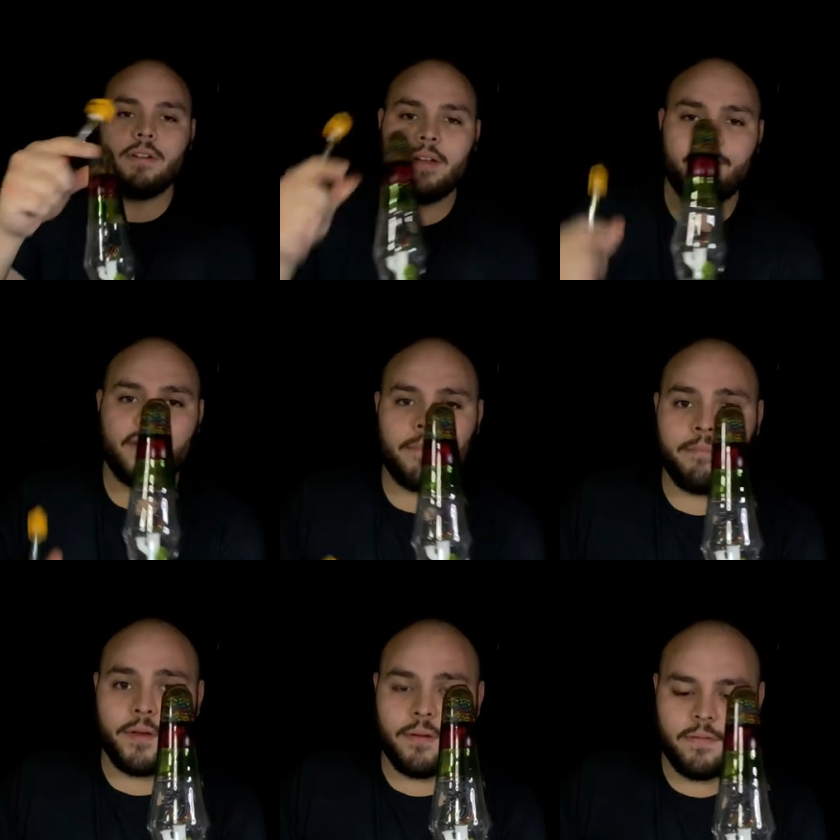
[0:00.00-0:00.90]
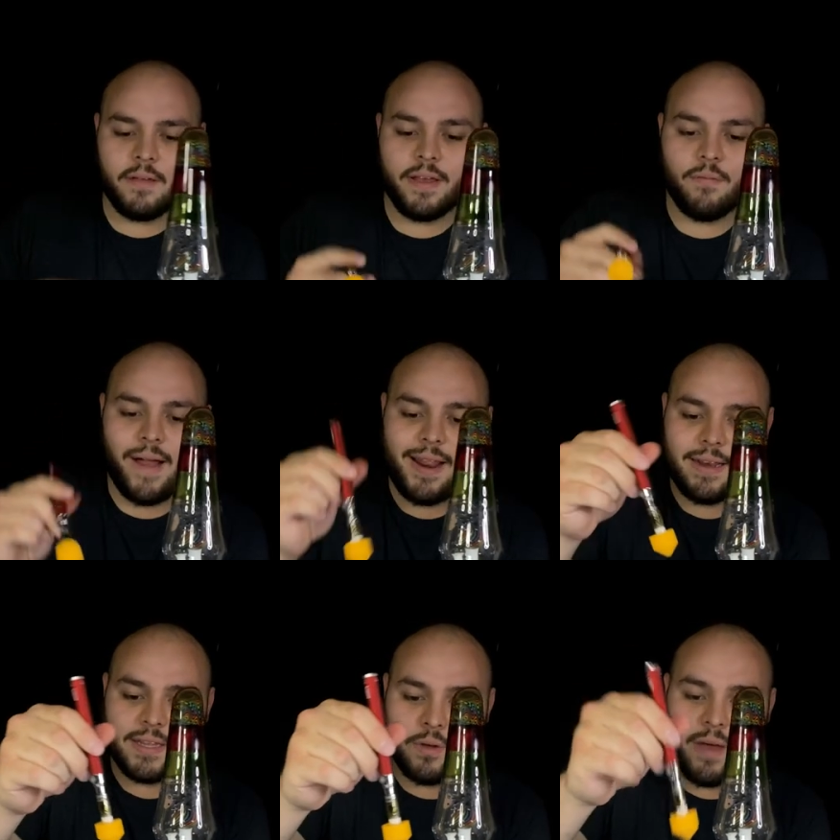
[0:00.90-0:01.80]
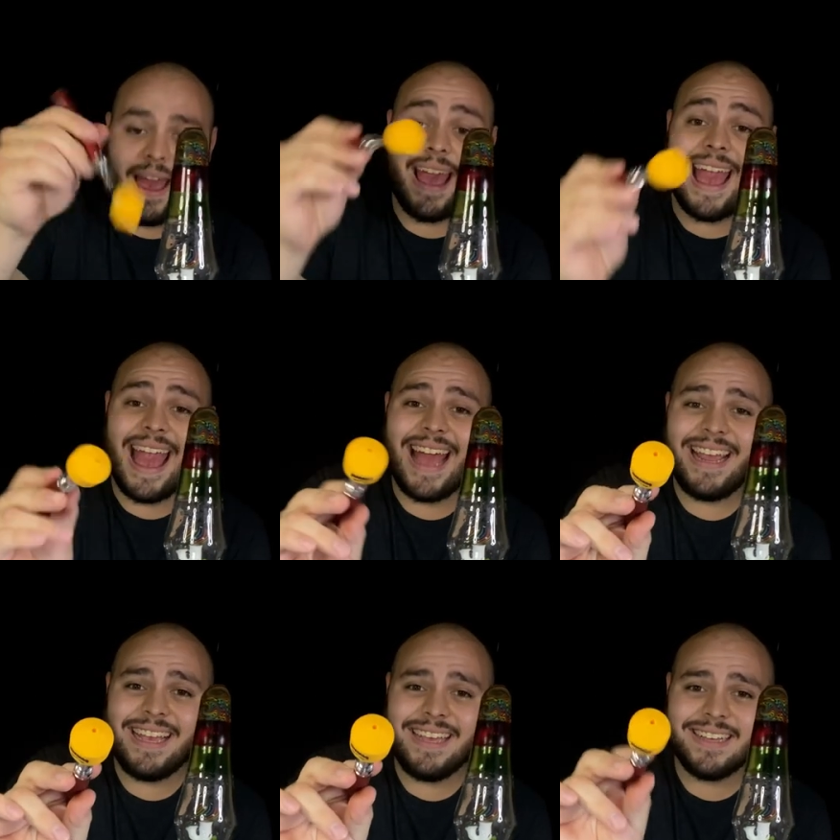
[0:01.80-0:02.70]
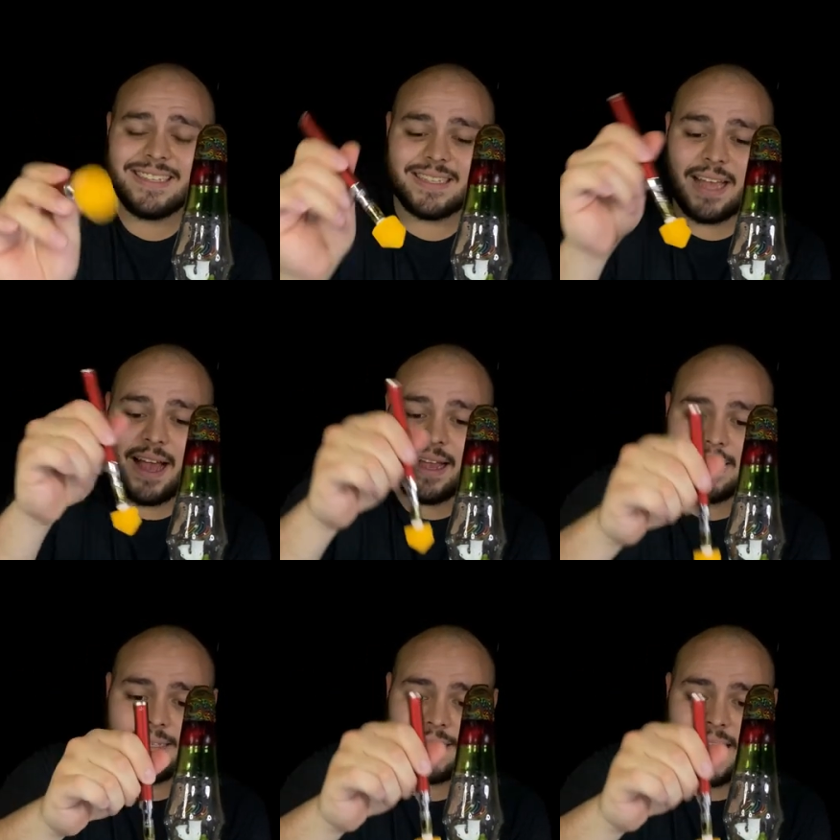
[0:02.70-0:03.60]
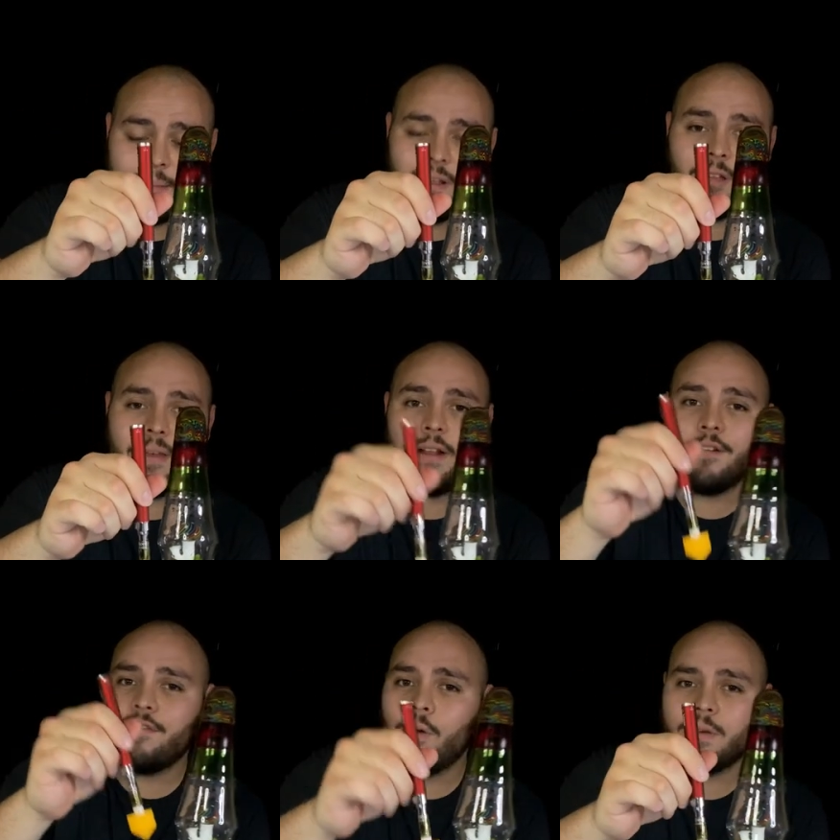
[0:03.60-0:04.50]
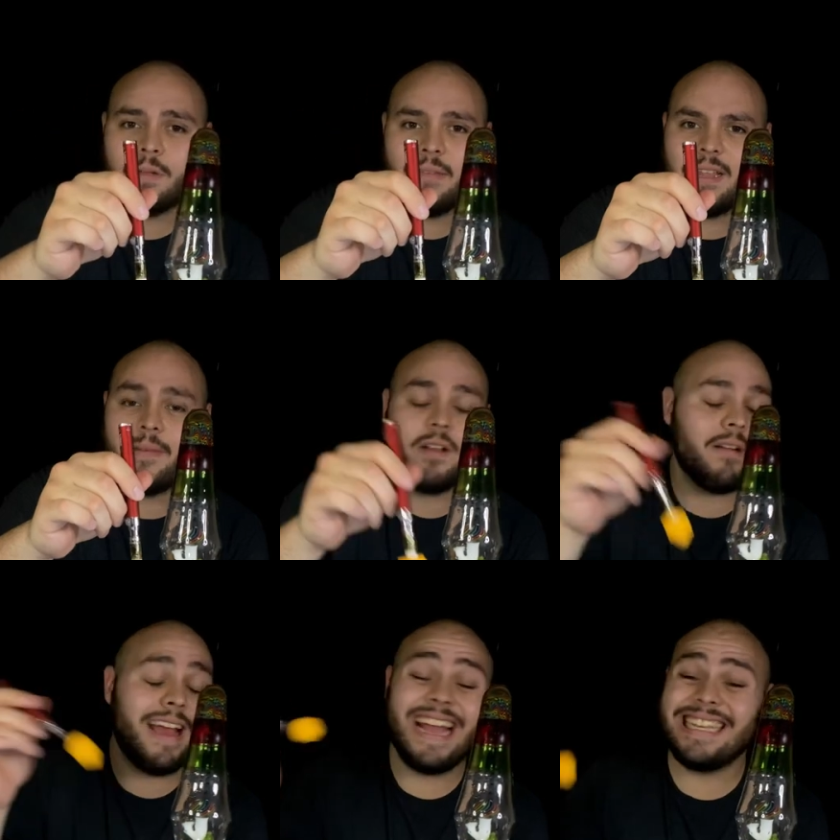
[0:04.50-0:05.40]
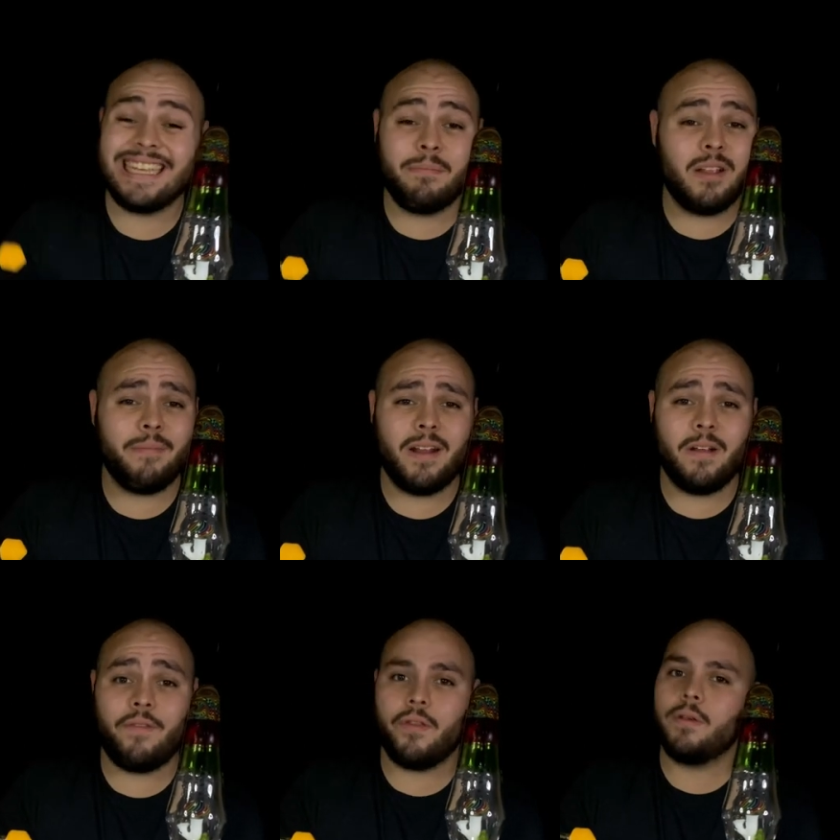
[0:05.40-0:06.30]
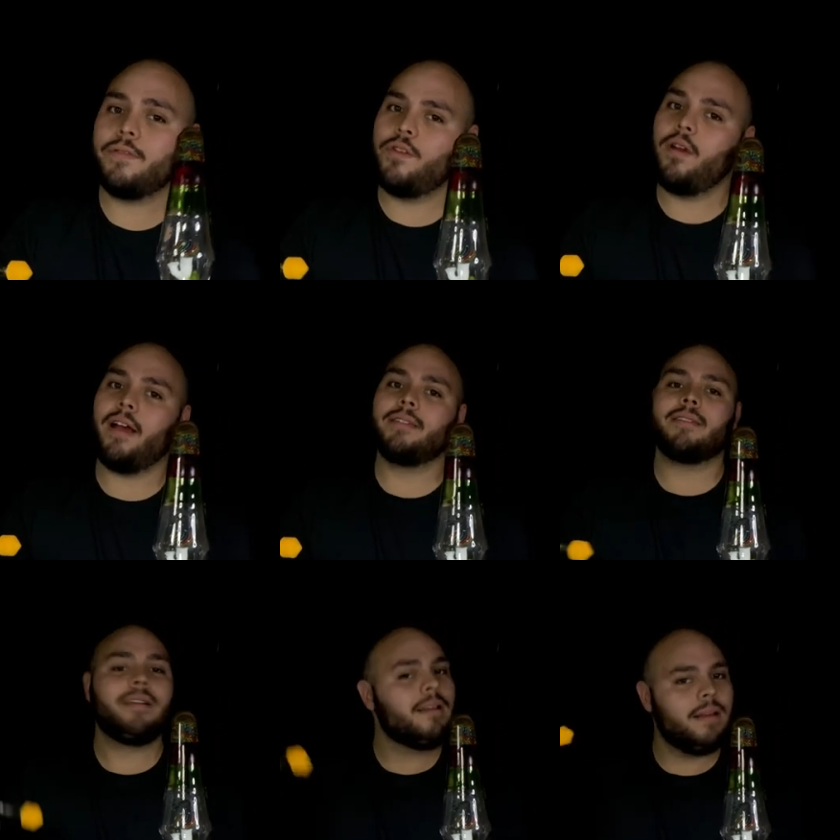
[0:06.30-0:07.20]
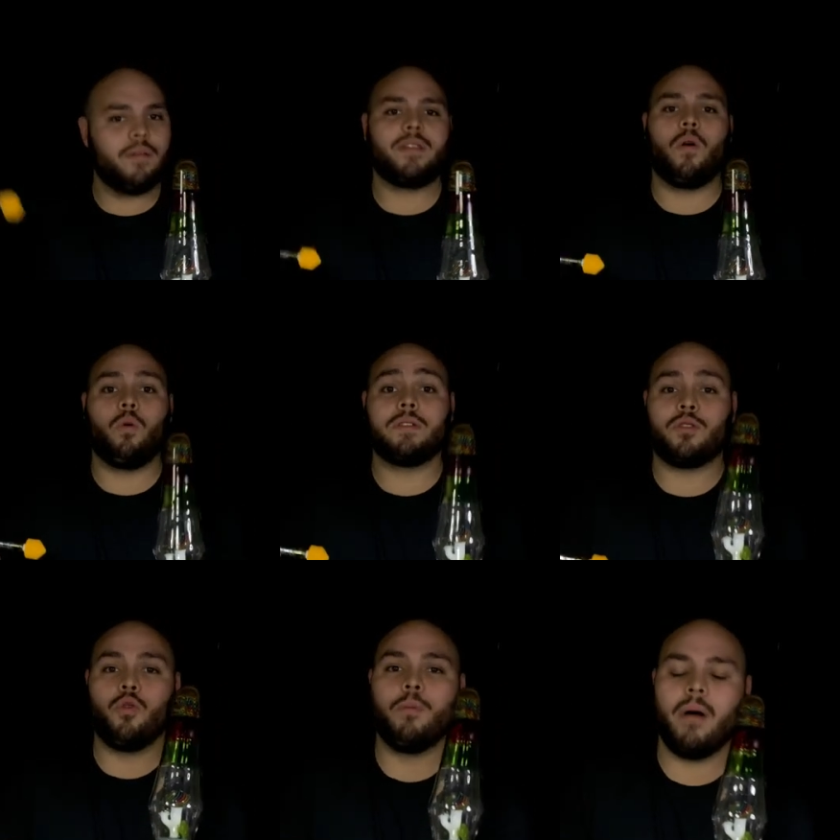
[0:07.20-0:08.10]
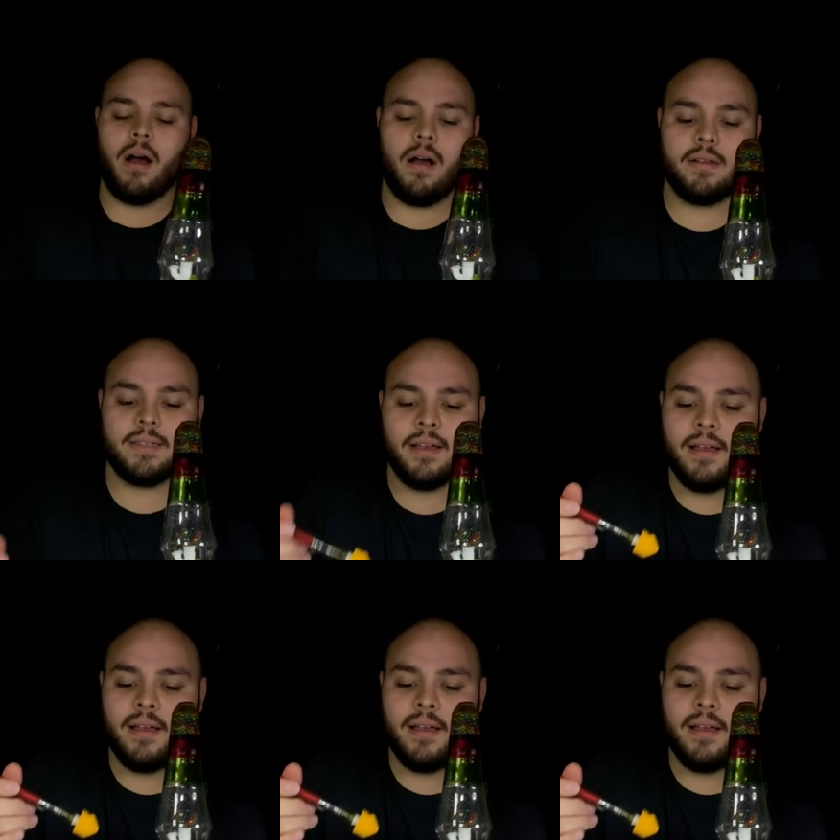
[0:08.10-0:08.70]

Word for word: can fit beautifully right into any size 10 millimeter, 14 millimeter, 18 millimeter for those of you guys with the old school bongs.